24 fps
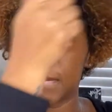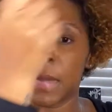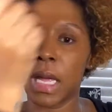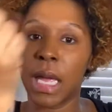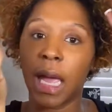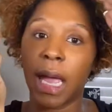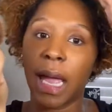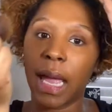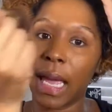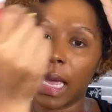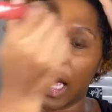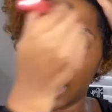
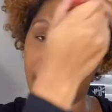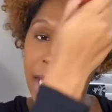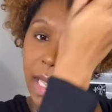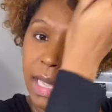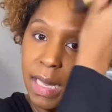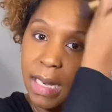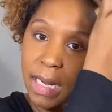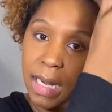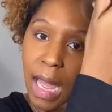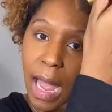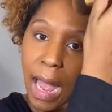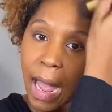
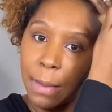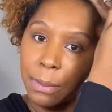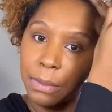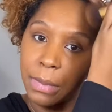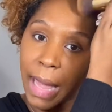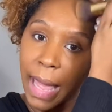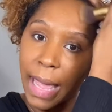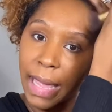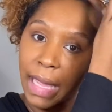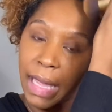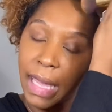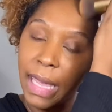And I'm
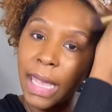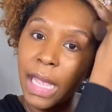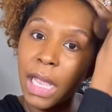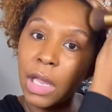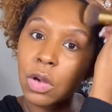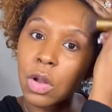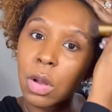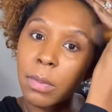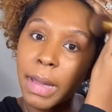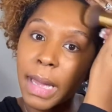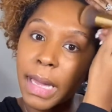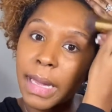like hitting
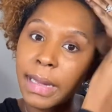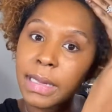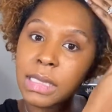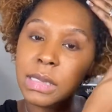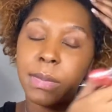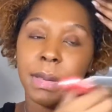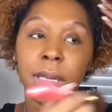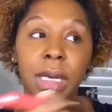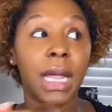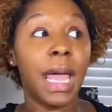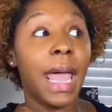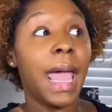on my
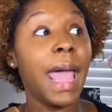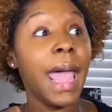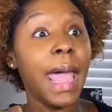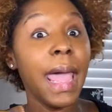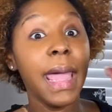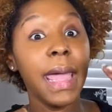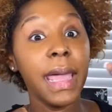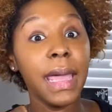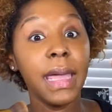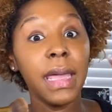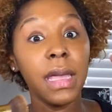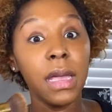husband.
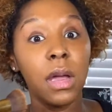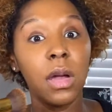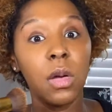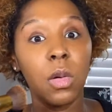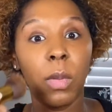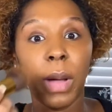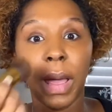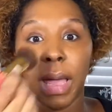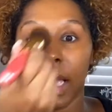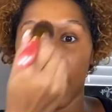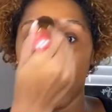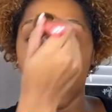Hey,
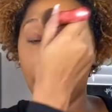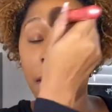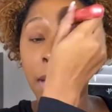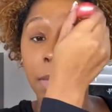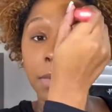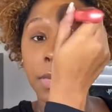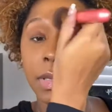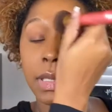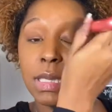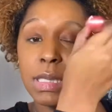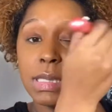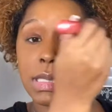wake
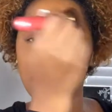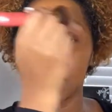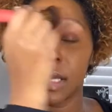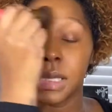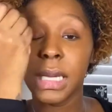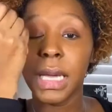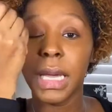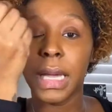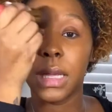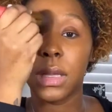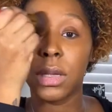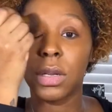up. This is
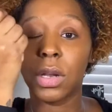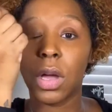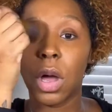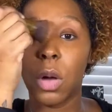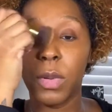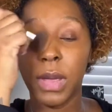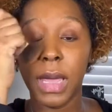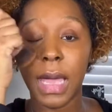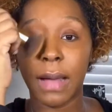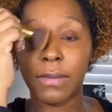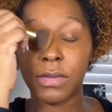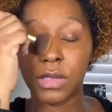it. You know,
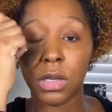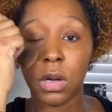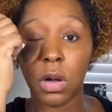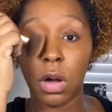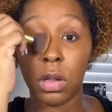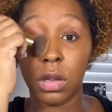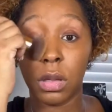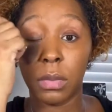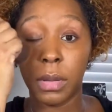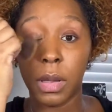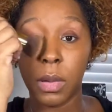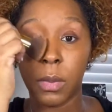we have to call
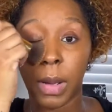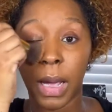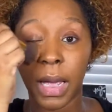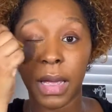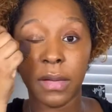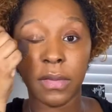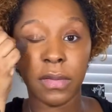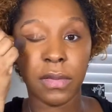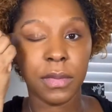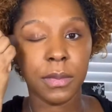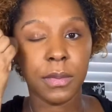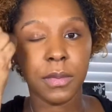the midwife.
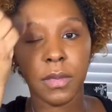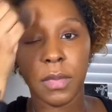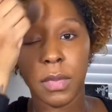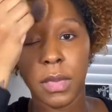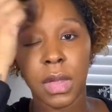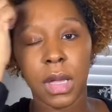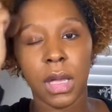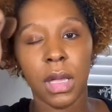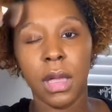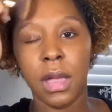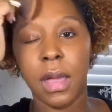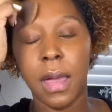
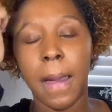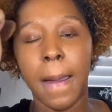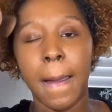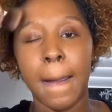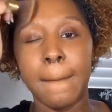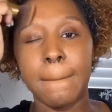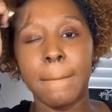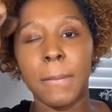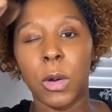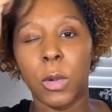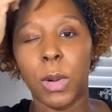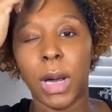
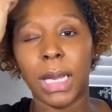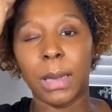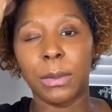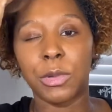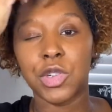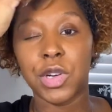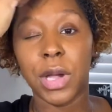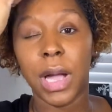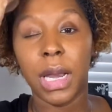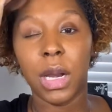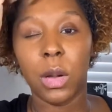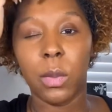While I'm
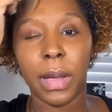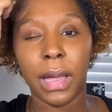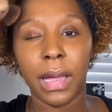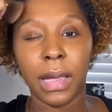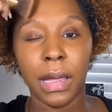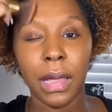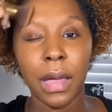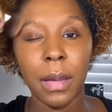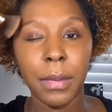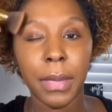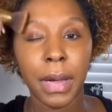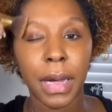trying to wake
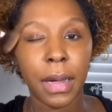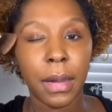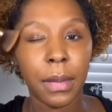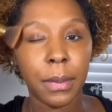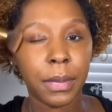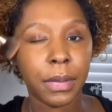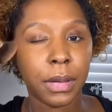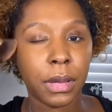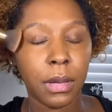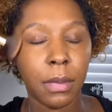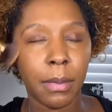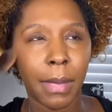him up,
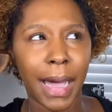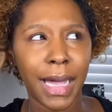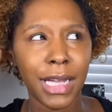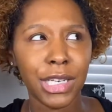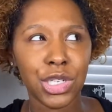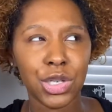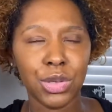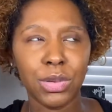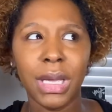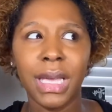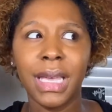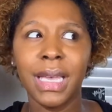mind
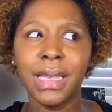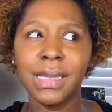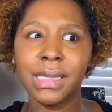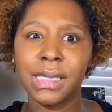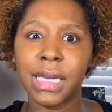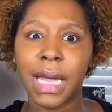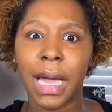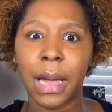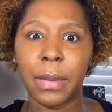you, he's not